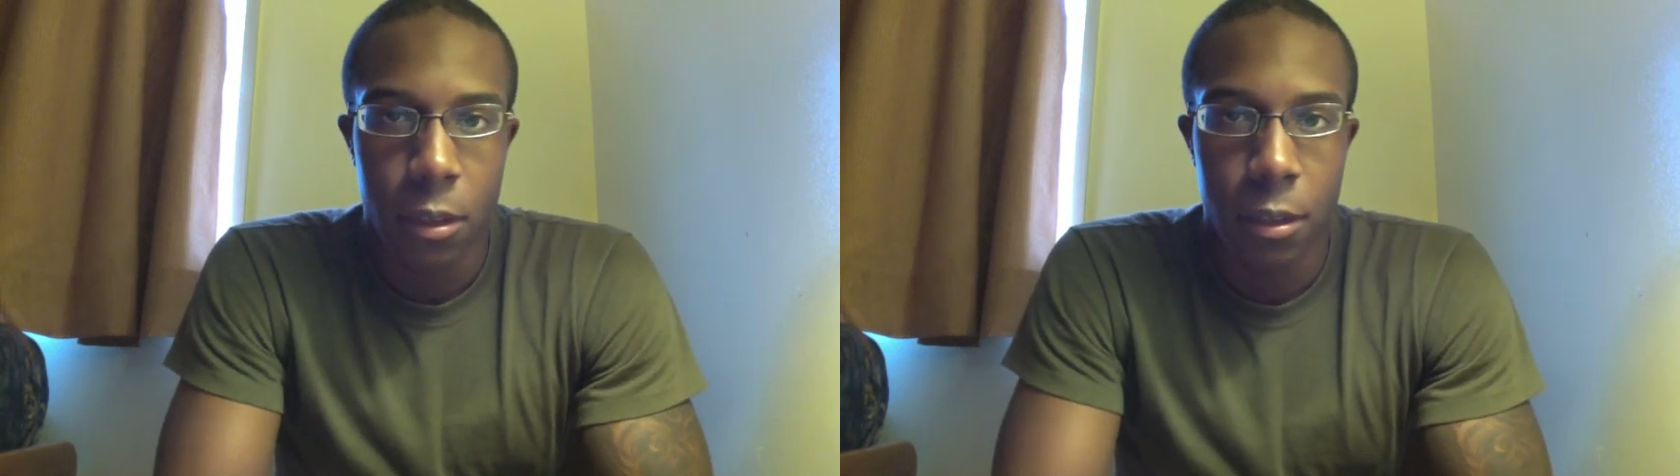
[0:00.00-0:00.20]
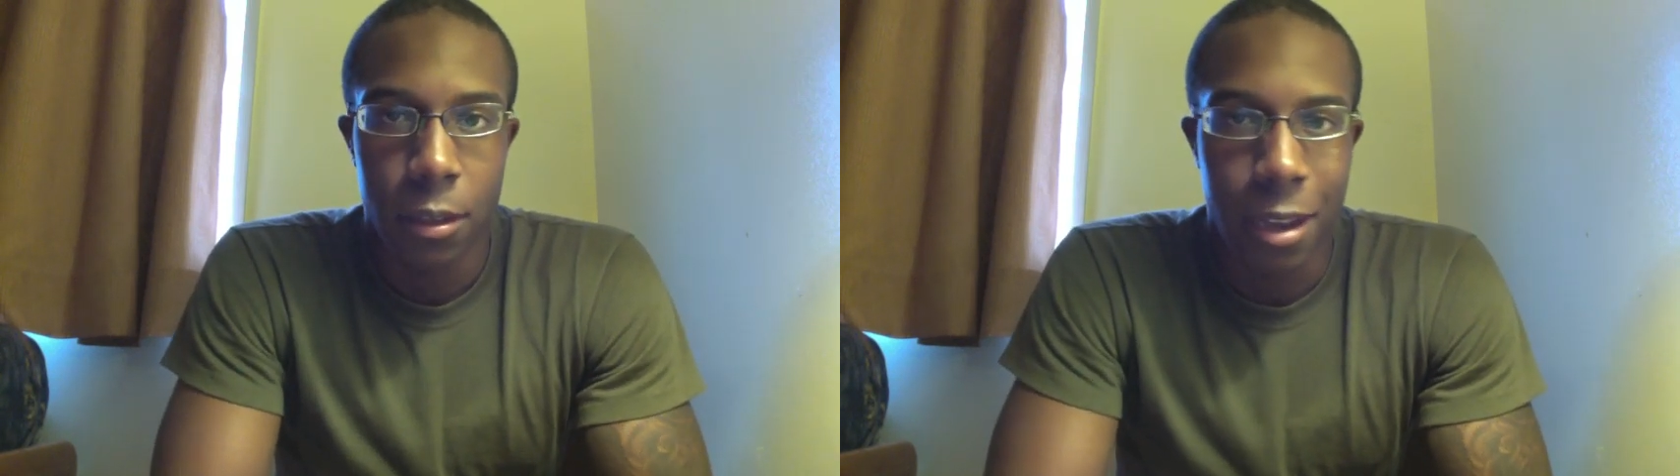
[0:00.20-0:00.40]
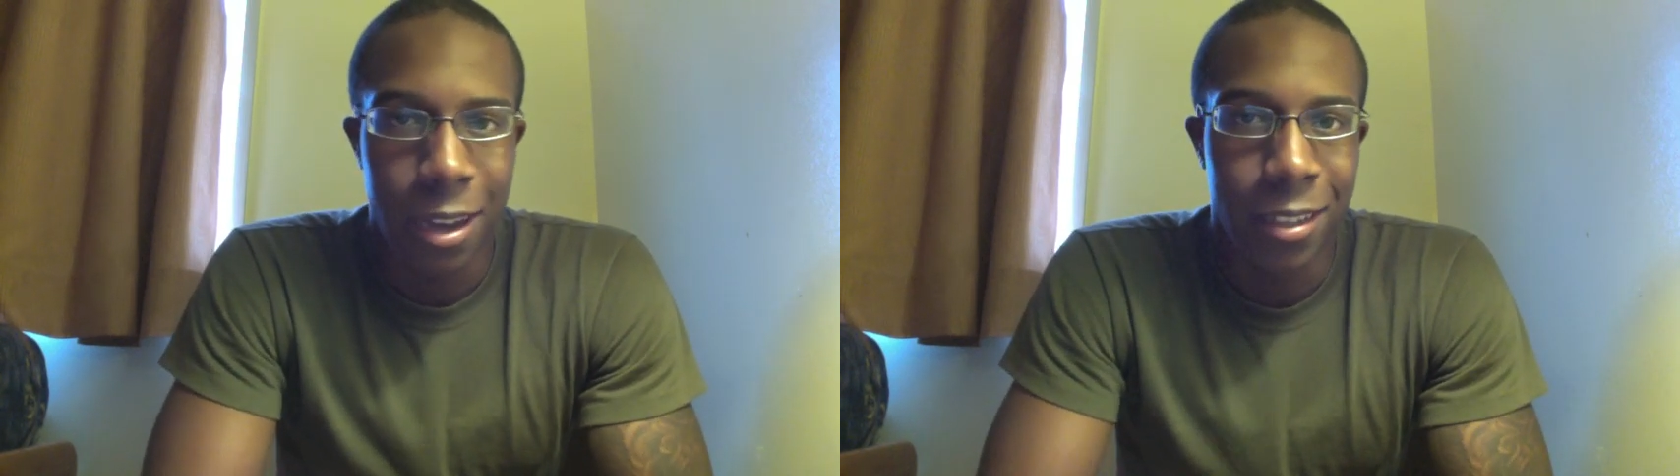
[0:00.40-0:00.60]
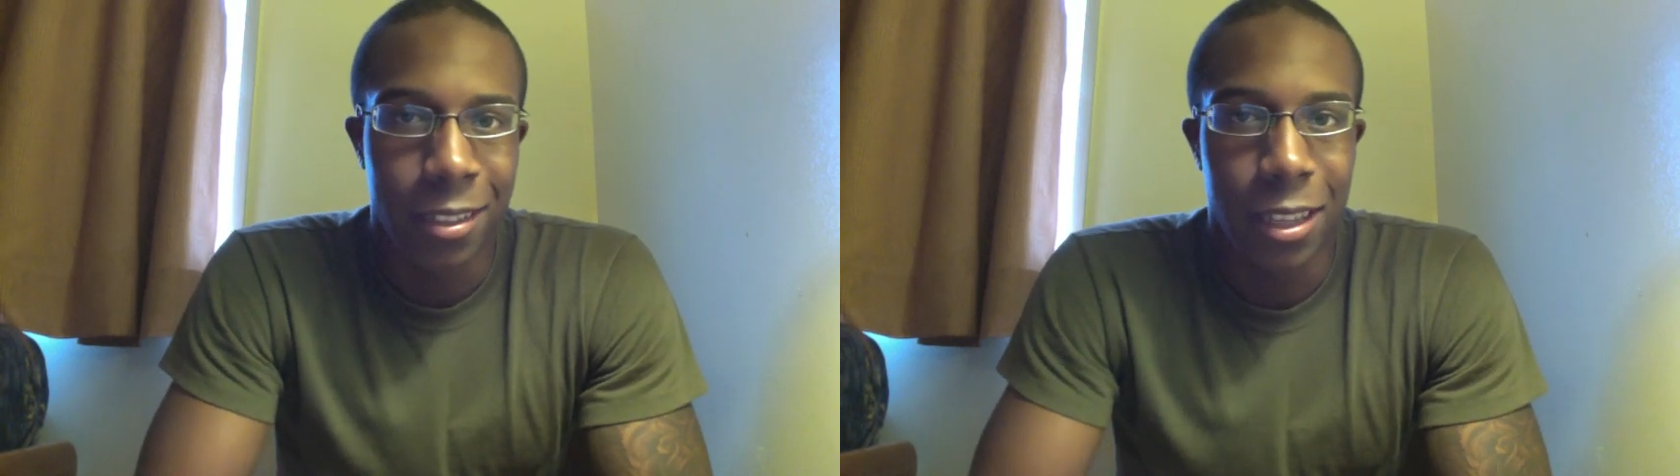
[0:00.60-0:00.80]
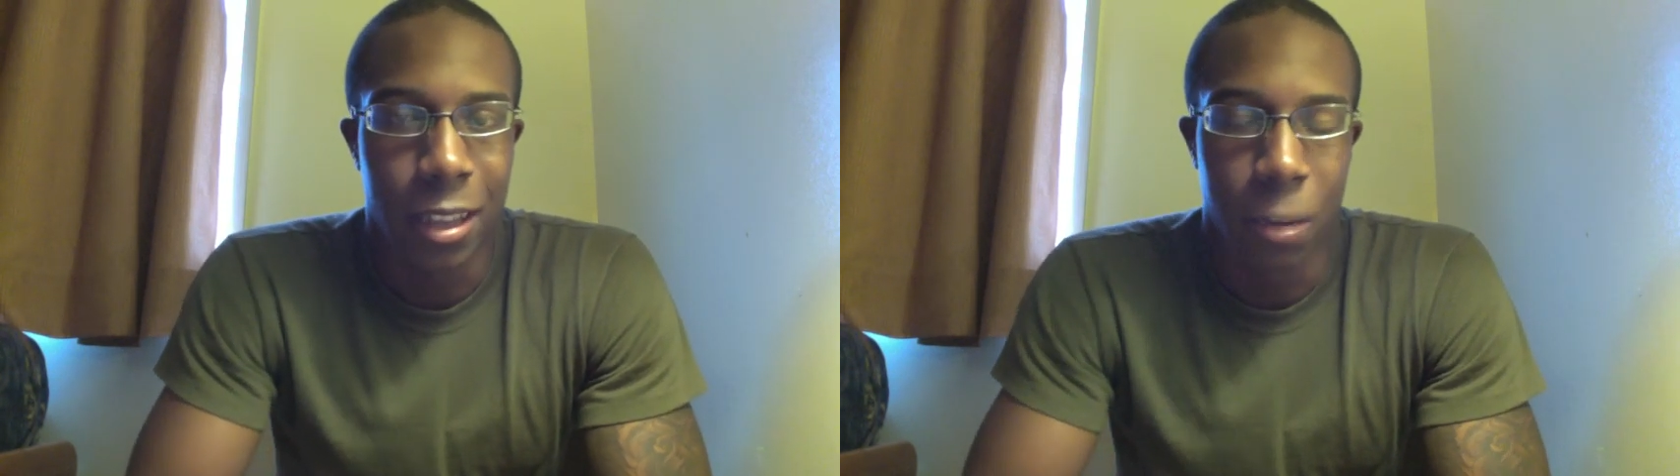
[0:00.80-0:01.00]
I
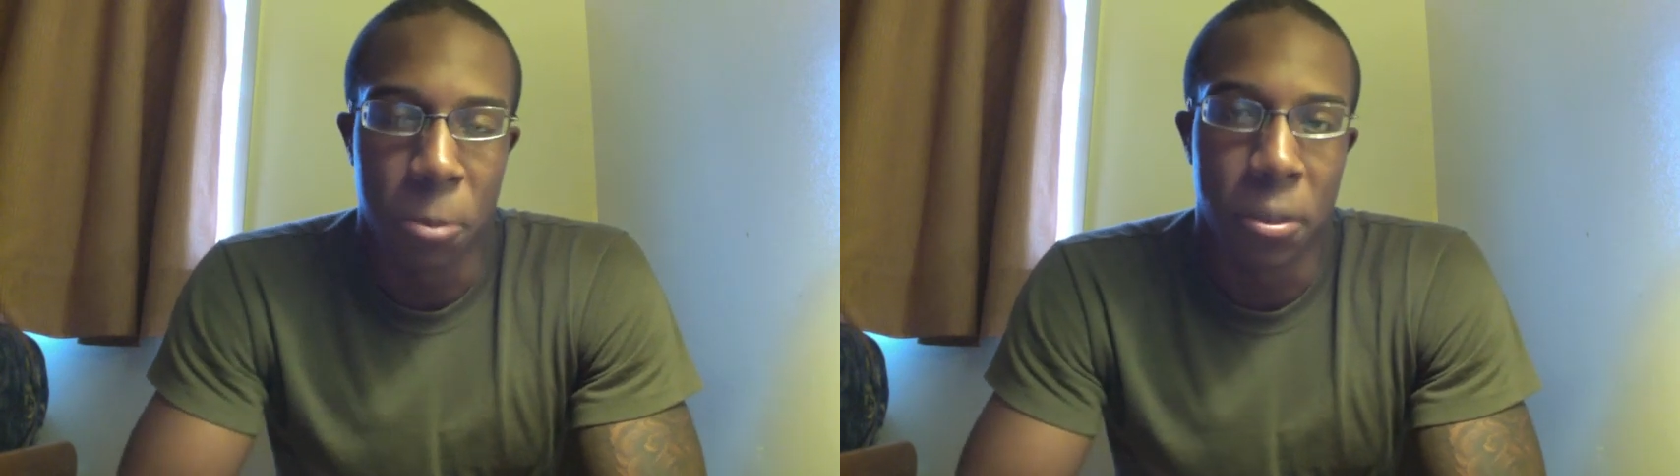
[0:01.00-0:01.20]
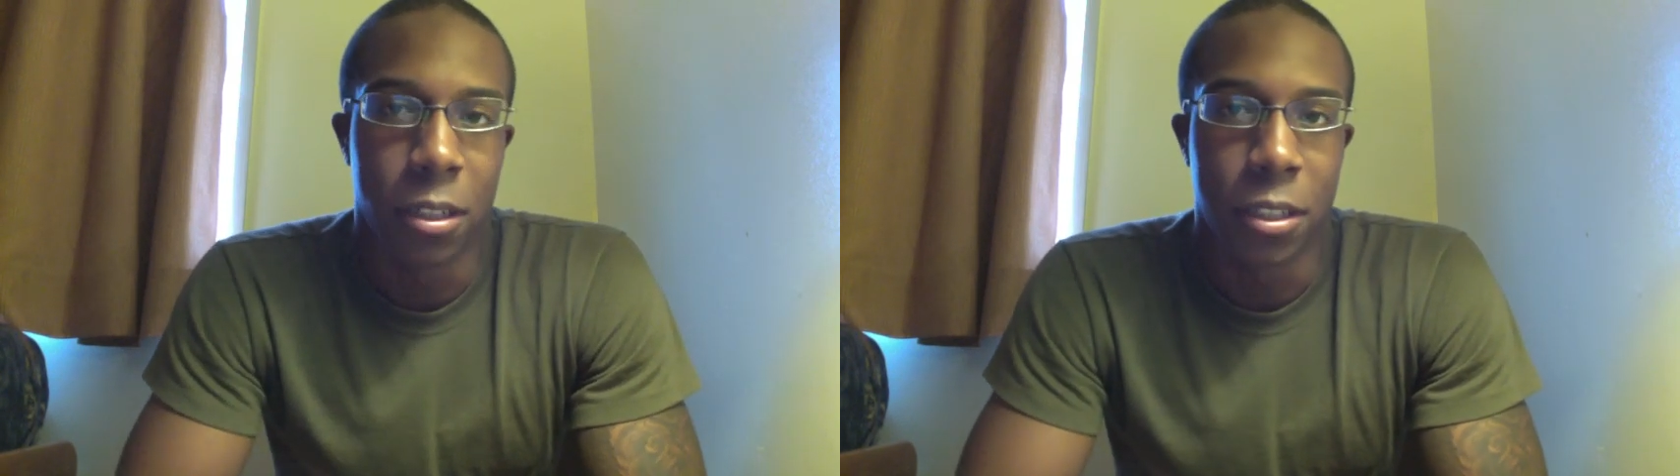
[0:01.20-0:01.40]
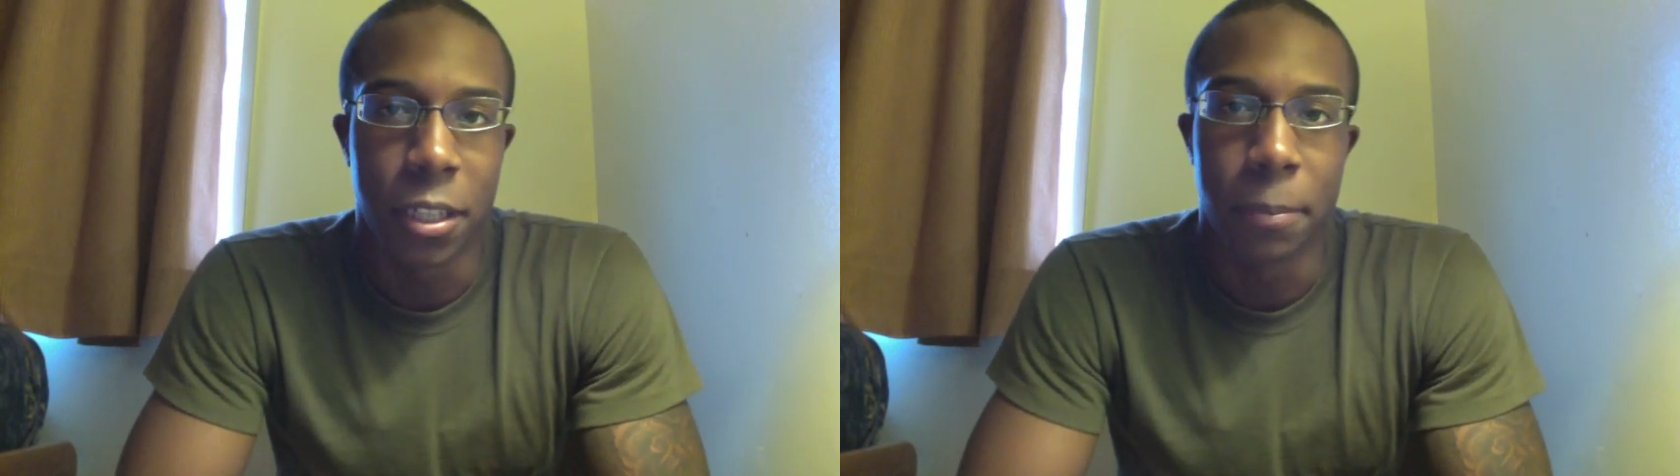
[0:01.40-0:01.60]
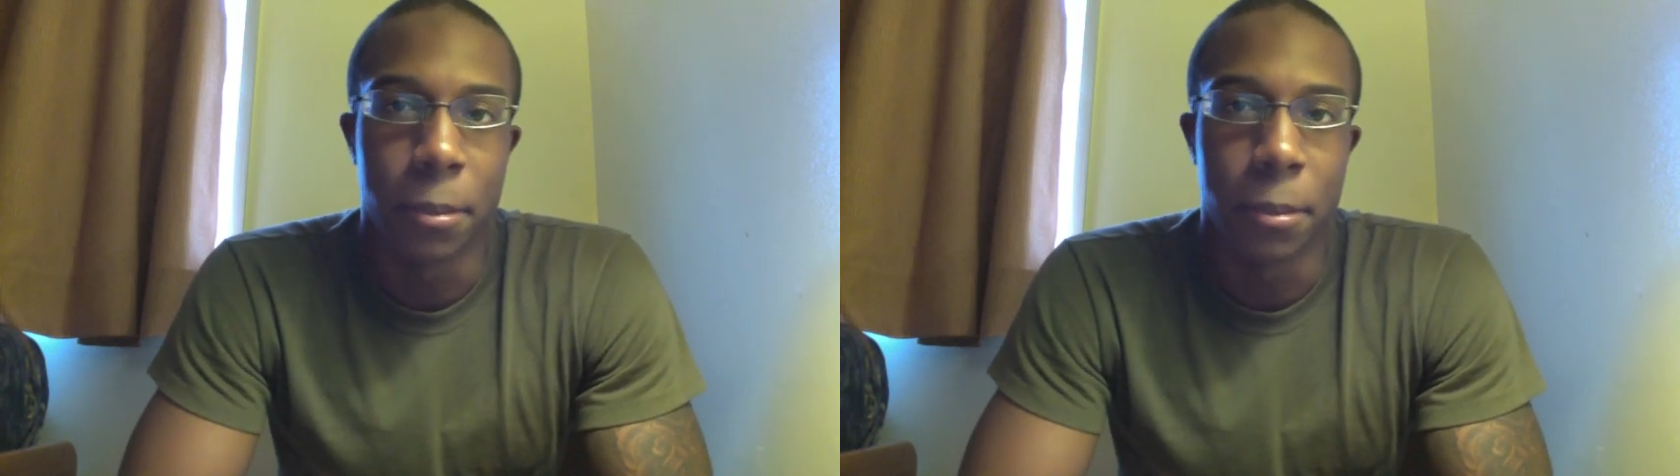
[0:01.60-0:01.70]
didn't get like whipped into shape